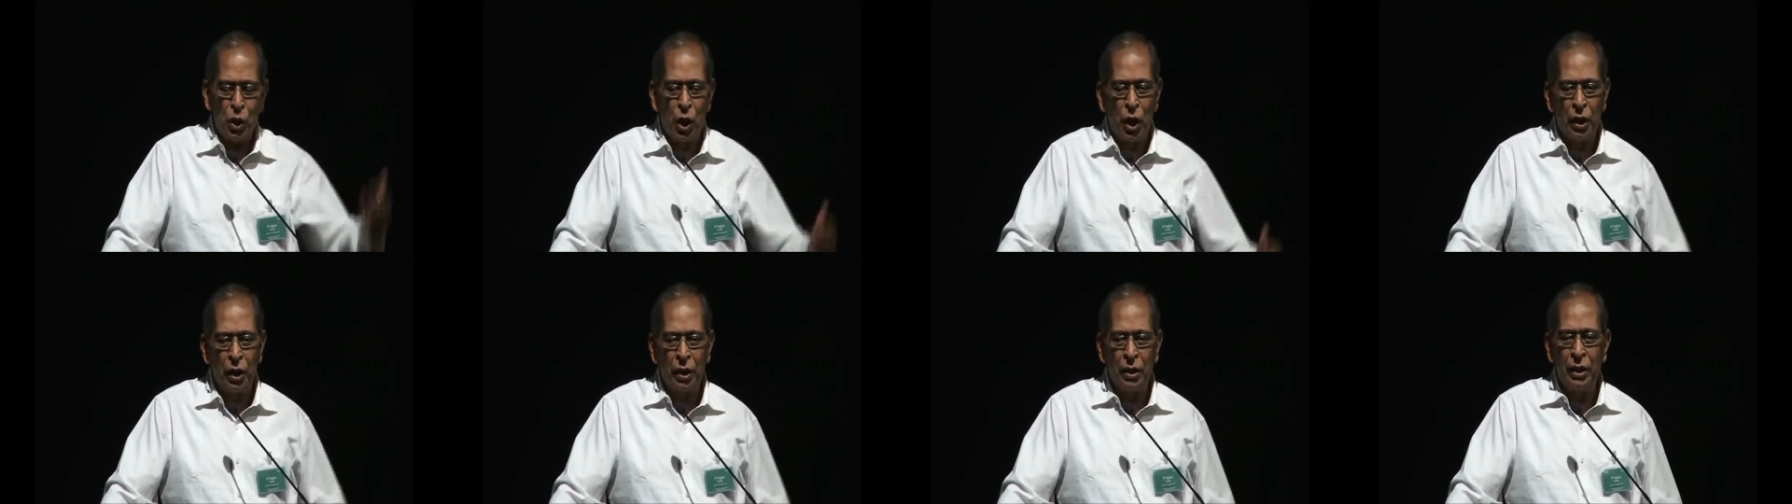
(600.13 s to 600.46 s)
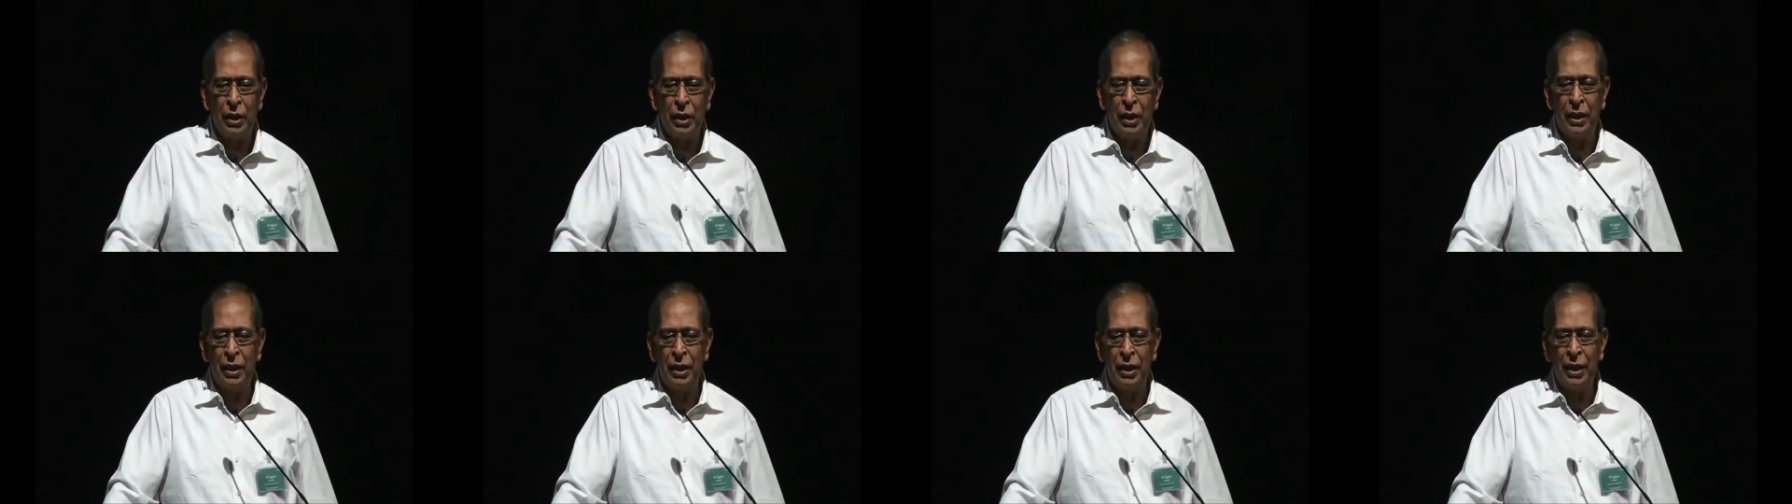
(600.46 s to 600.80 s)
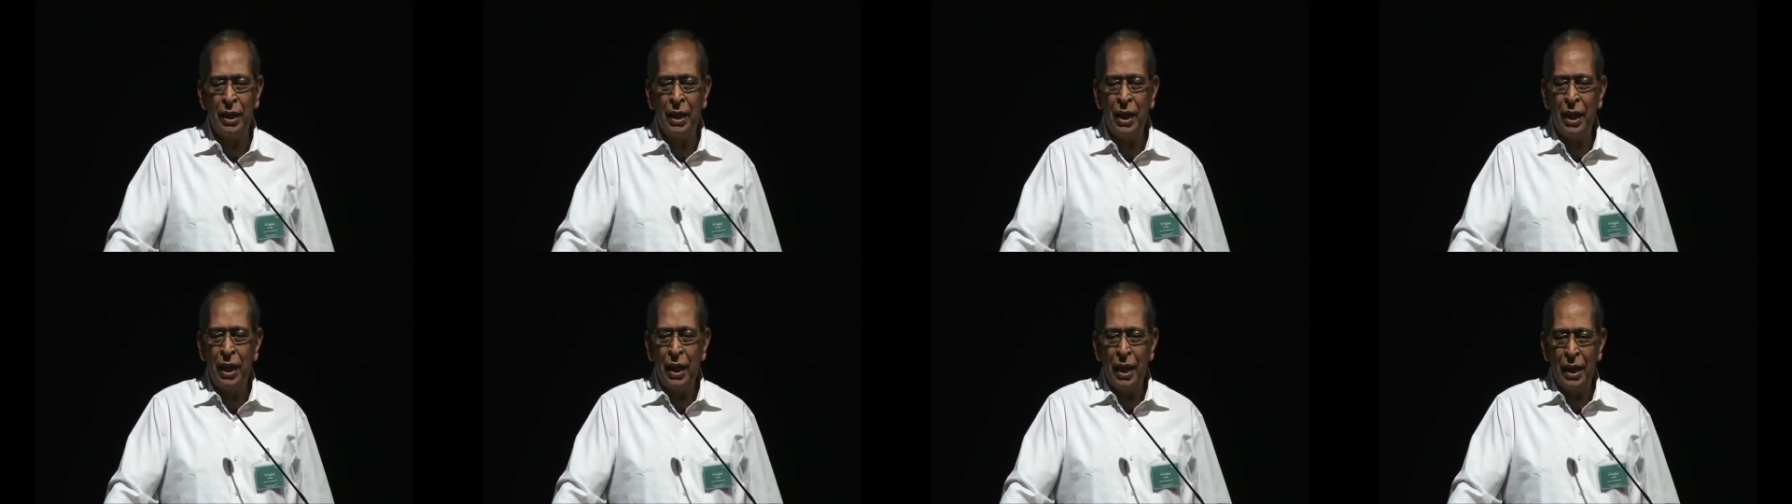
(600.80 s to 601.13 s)
join
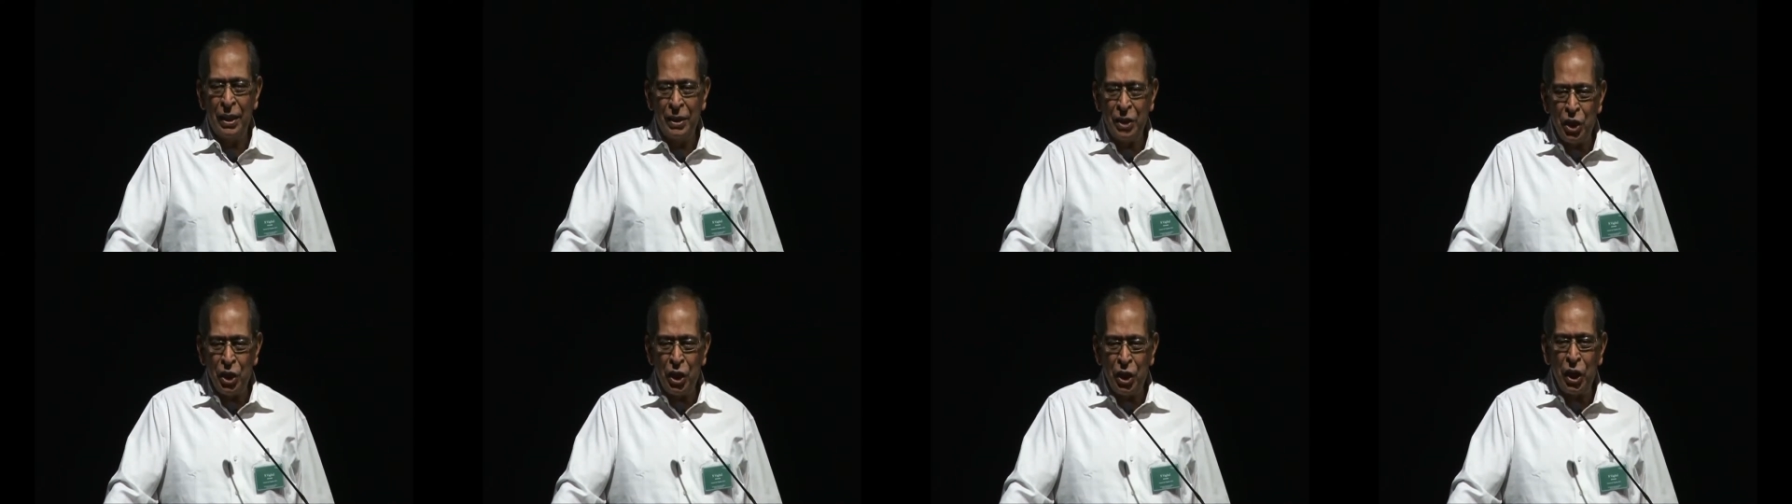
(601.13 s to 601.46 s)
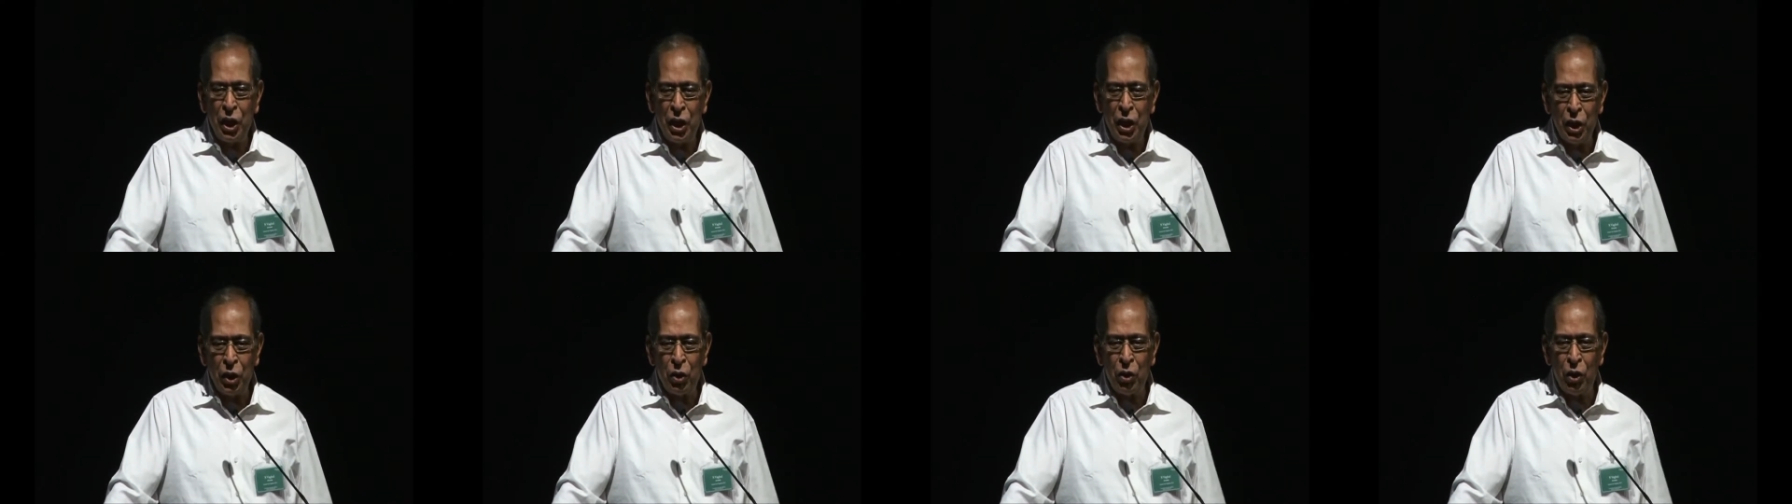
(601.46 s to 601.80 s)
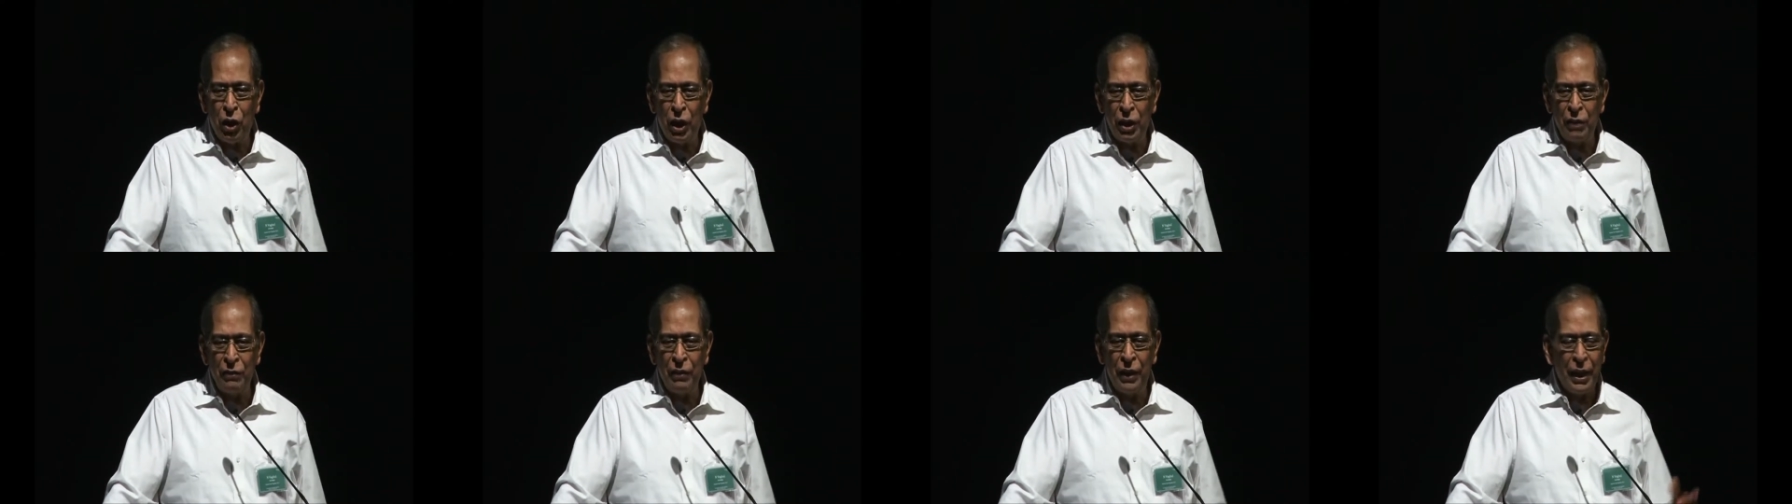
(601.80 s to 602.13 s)
the engineering college.